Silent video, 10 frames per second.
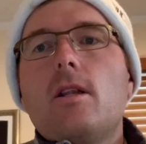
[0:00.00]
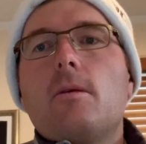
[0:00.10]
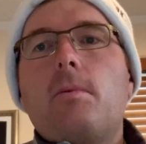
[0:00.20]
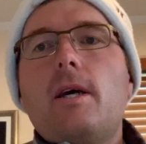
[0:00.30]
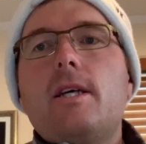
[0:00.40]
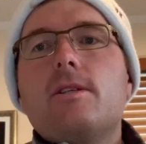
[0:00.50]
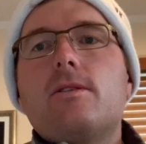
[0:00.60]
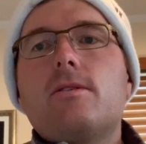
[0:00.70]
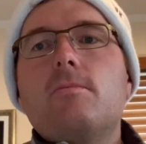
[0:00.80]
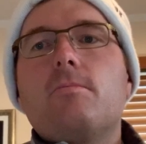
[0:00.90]
The
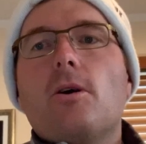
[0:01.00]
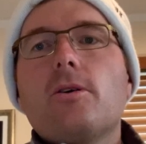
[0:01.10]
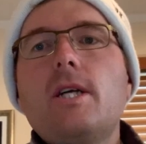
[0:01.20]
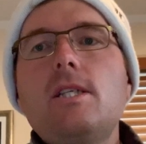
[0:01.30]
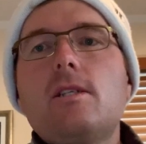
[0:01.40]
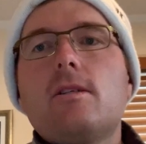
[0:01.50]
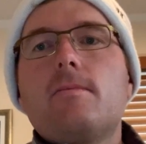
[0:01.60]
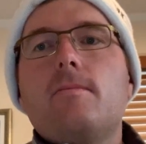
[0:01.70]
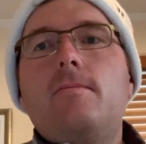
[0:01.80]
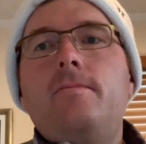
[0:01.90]
players' progress
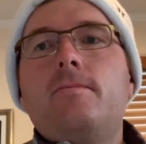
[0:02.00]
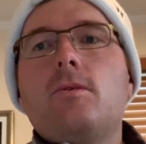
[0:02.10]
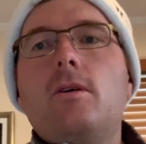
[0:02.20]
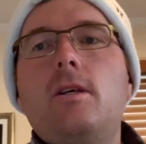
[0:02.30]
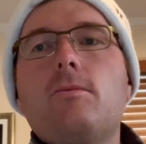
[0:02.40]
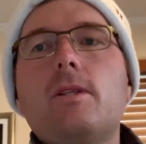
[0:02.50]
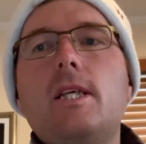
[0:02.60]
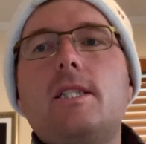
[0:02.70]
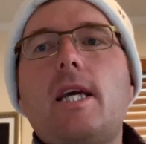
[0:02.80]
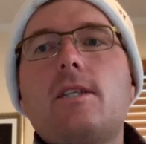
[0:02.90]
with
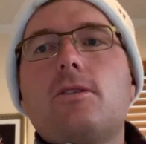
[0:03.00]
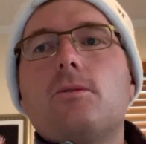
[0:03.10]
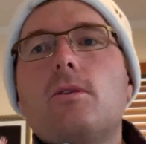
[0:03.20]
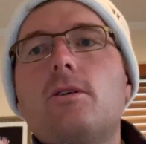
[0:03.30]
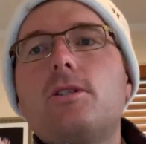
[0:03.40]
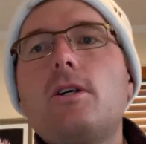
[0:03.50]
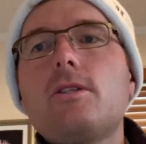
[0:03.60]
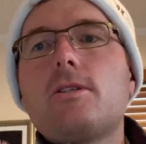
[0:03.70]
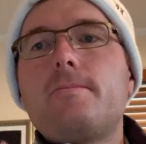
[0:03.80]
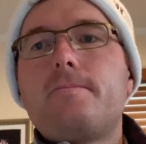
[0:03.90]
their tactical low
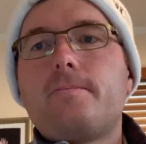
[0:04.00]
shots